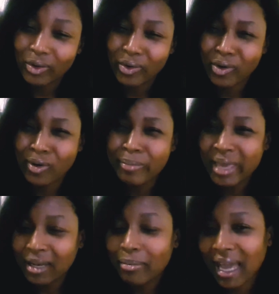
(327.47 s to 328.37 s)
or
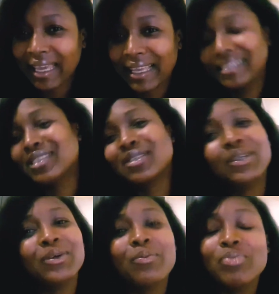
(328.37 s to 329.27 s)
main market.
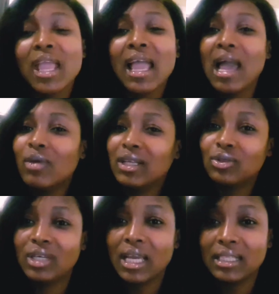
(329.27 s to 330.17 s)
So I went
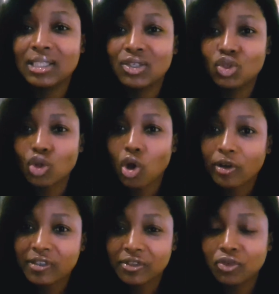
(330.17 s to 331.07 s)
to get
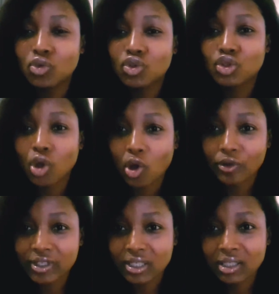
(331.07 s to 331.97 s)
stuffs, food
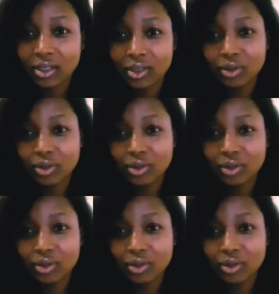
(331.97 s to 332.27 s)
stuffs.